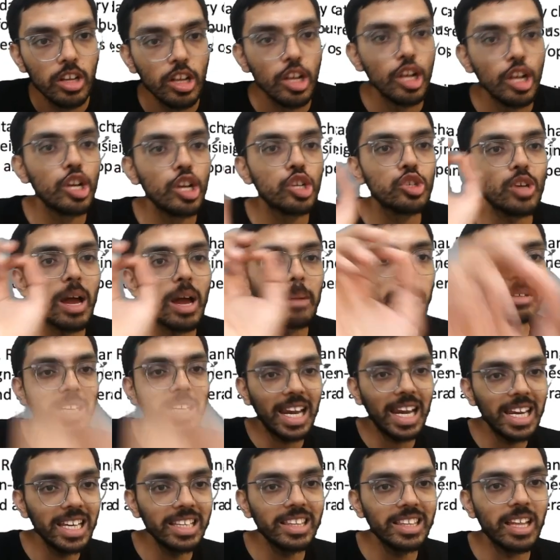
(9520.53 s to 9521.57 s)
So I'm
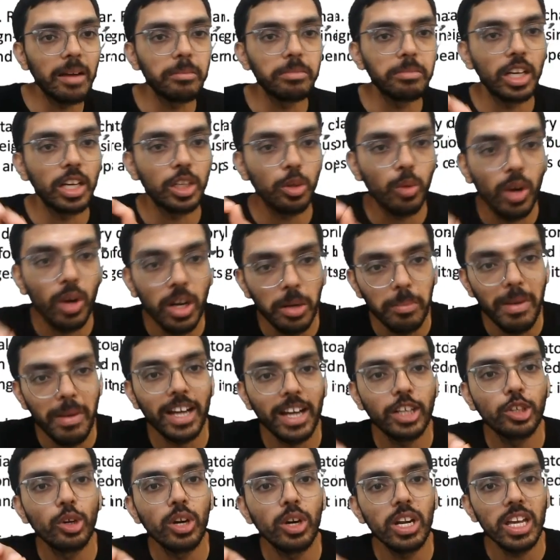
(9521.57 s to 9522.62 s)
telling them that Kwirtmak
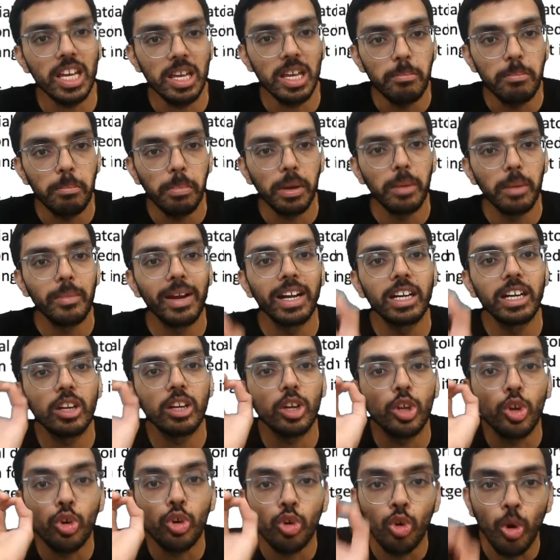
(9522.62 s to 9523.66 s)
should implement
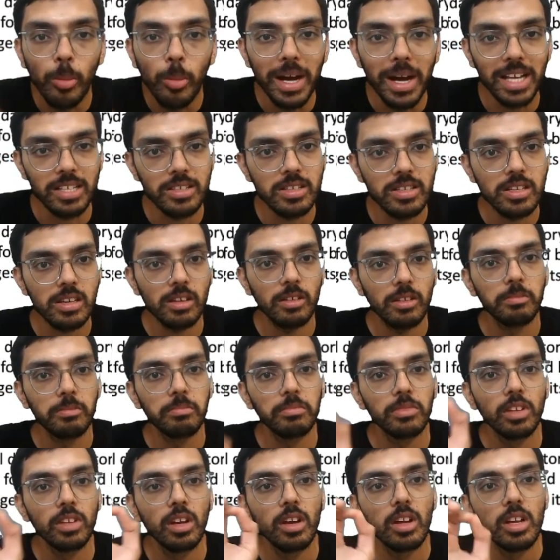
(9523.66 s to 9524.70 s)
robust
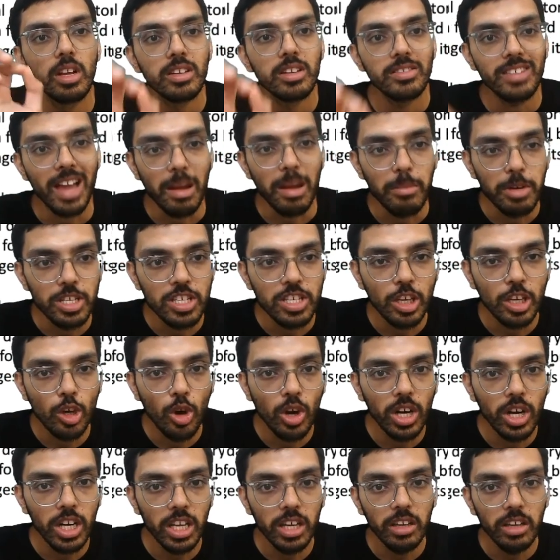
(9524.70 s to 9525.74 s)

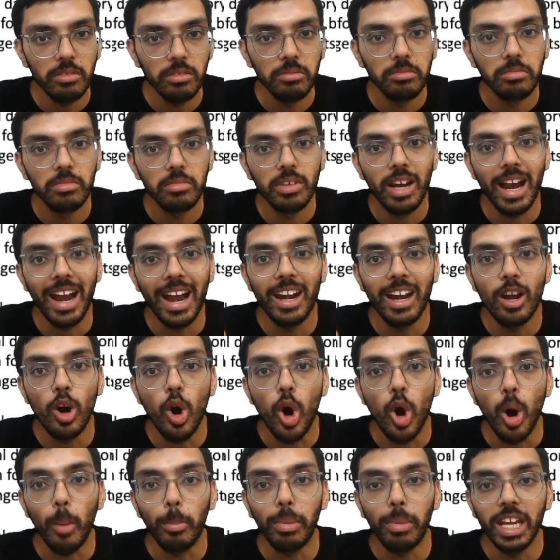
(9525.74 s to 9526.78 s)
cybersecurity, and
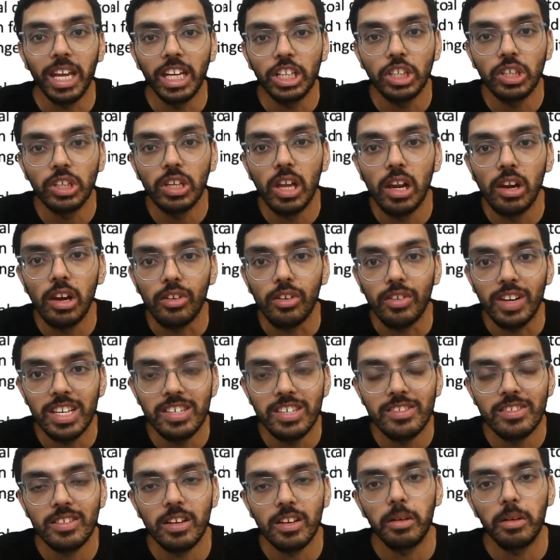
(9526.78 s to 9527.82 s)
operational
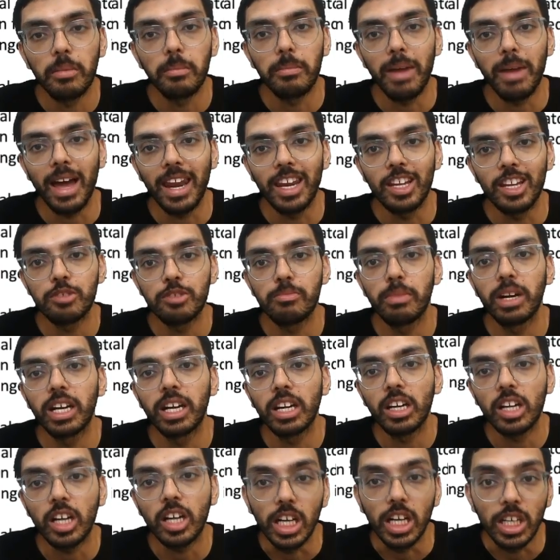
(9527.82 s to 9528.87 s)
risk management
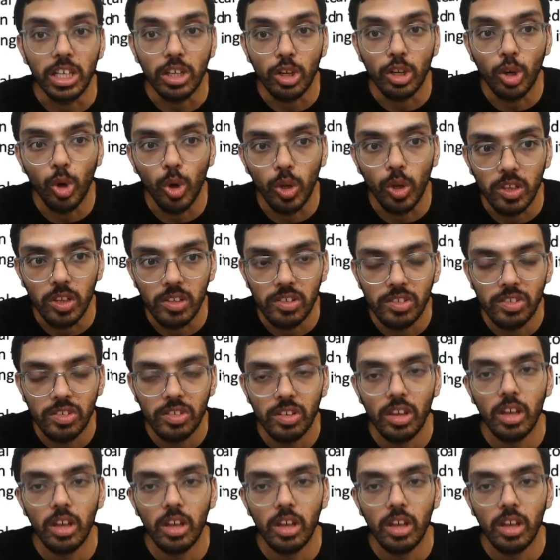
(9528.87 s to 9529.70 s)
controls